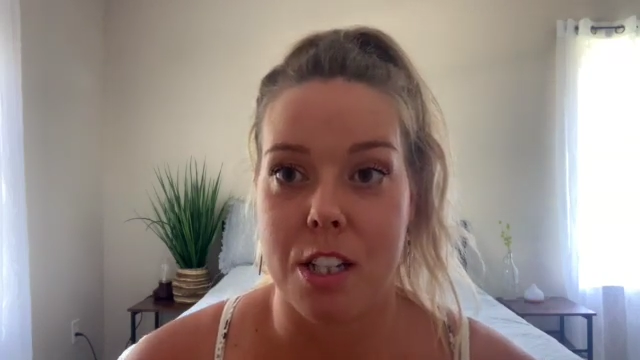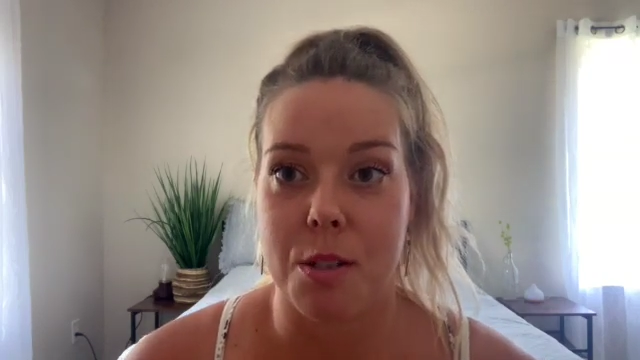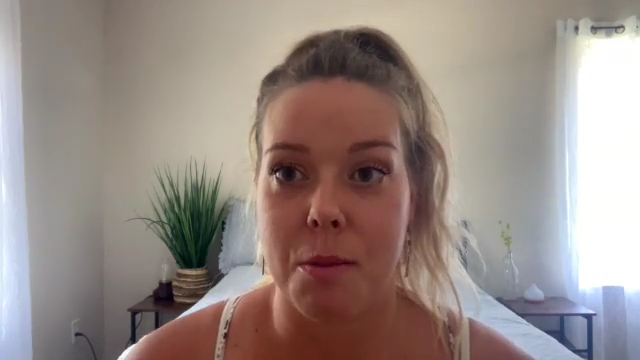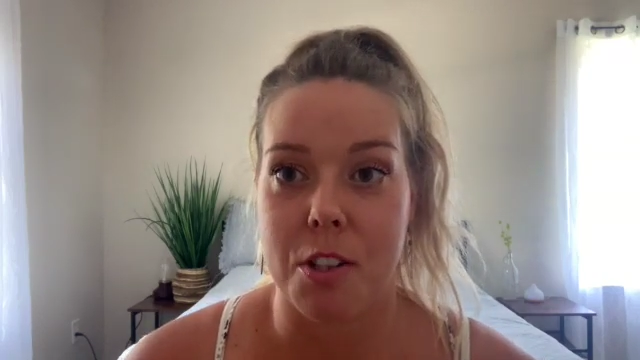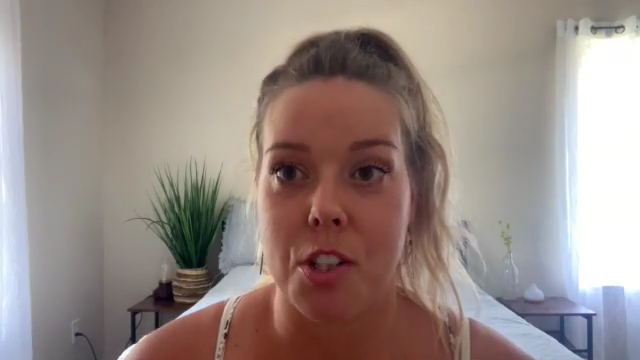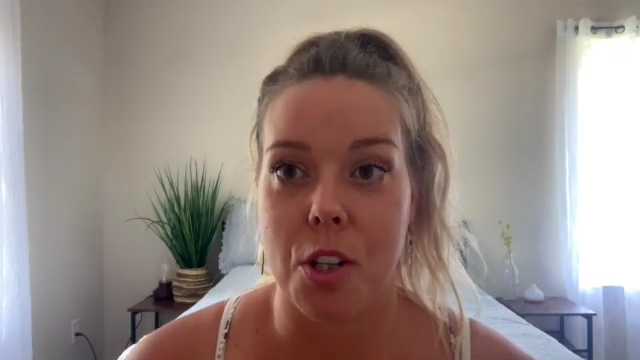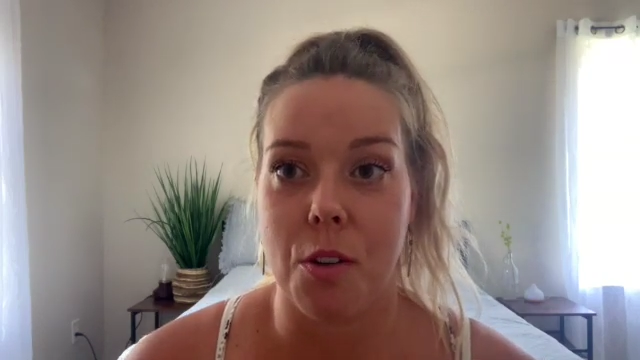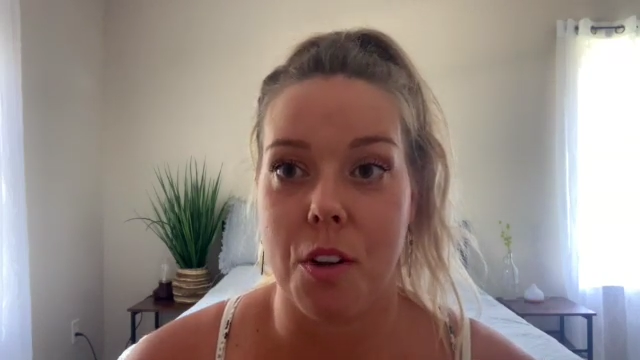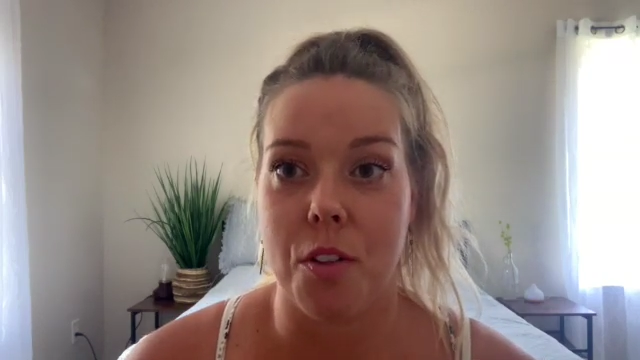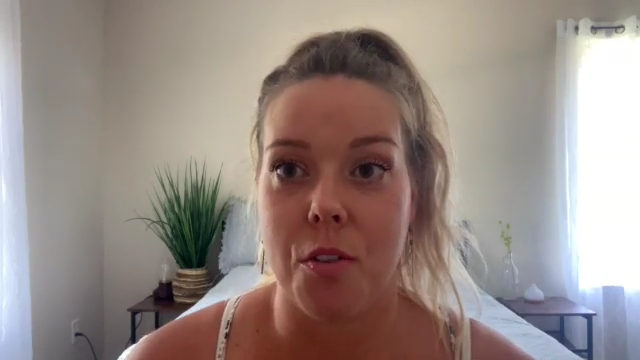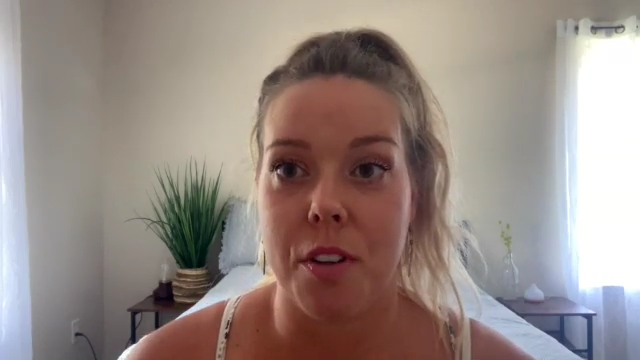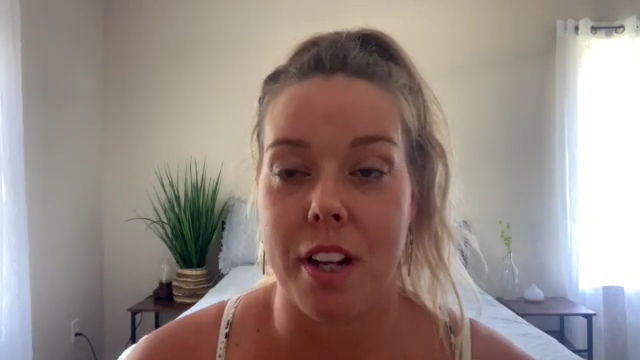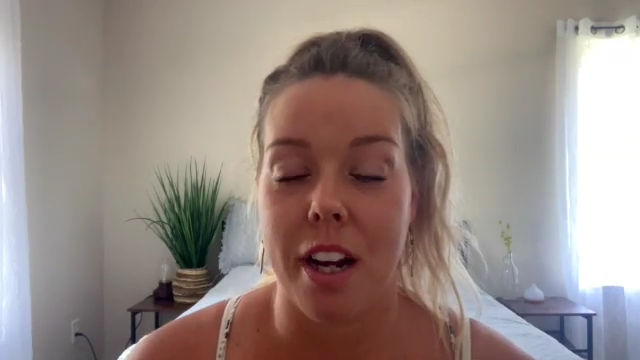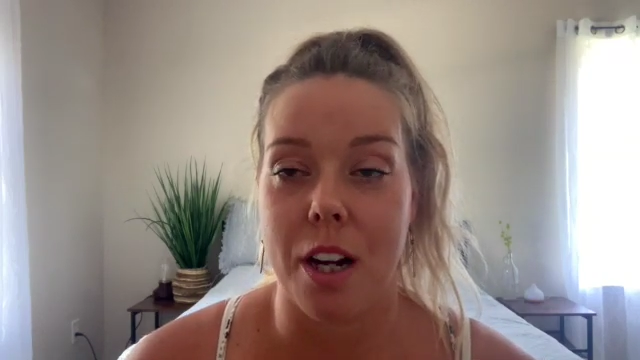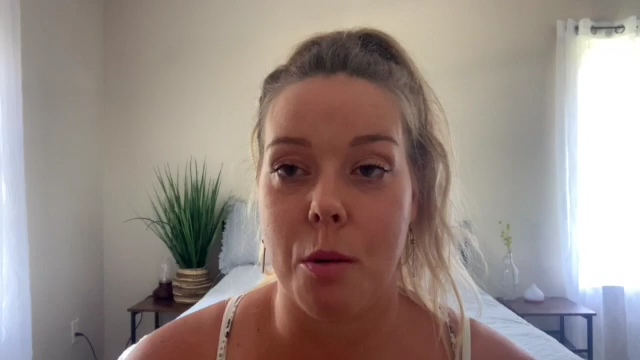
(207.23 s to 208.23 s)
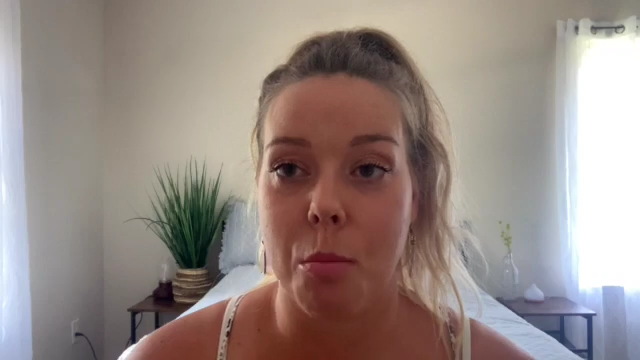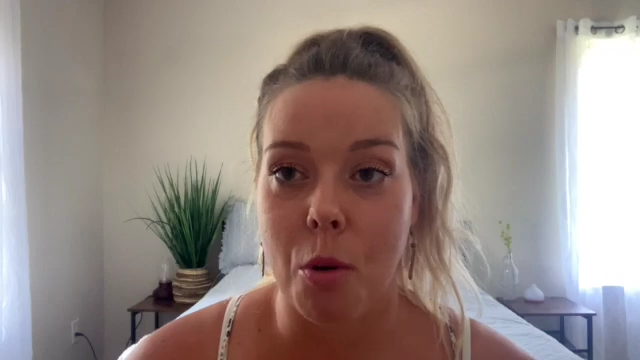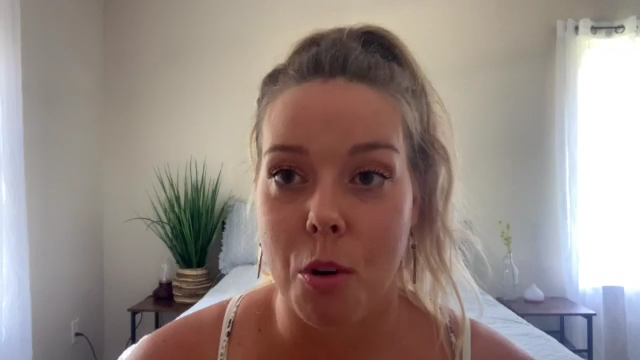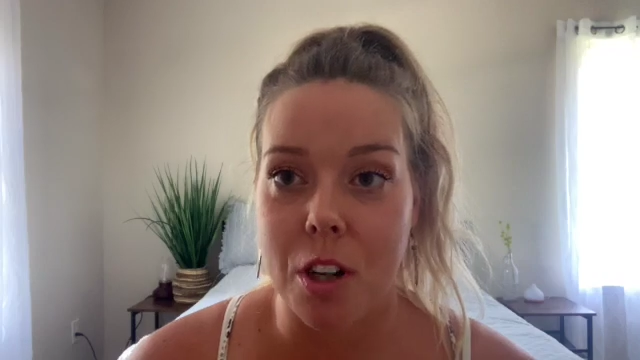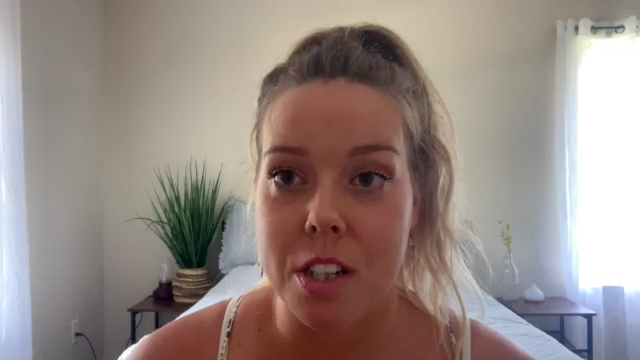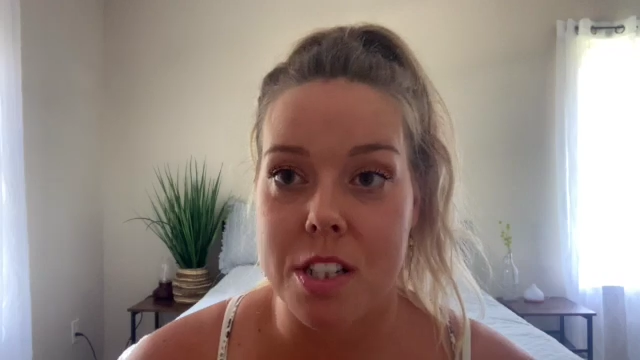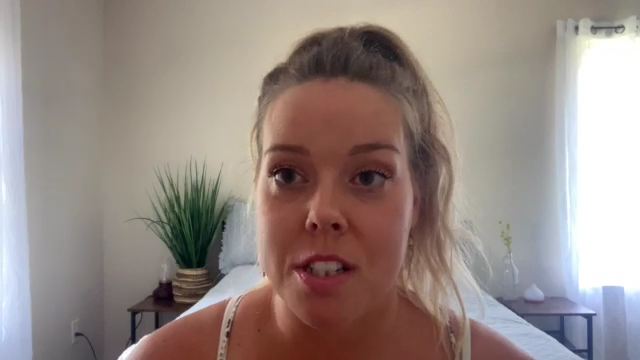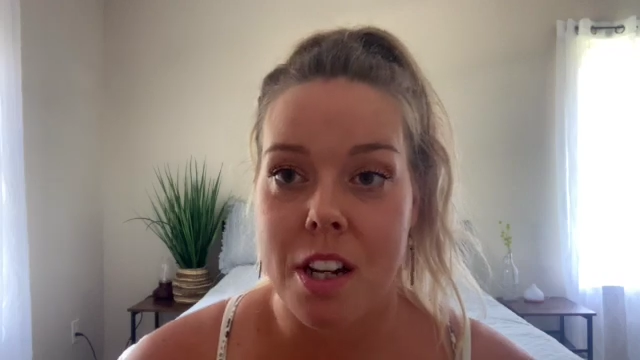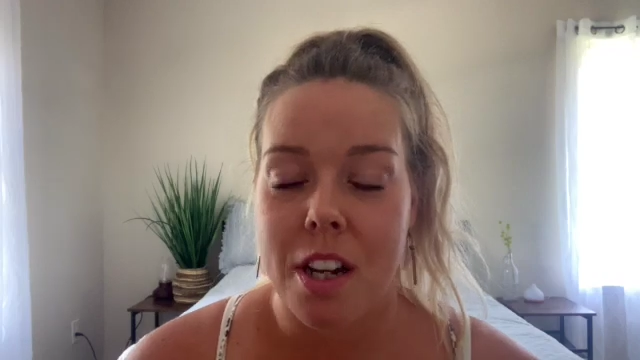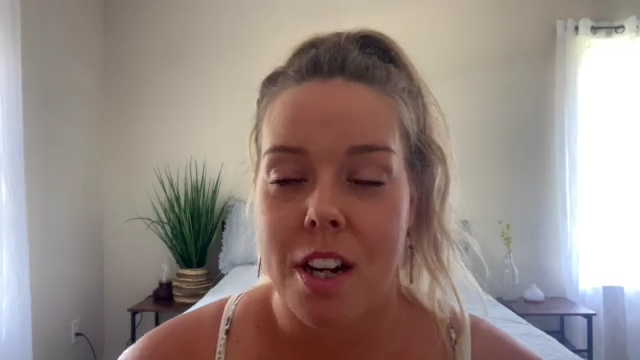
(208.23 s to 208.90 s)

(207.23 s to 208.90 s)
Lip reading: especially going through the airports.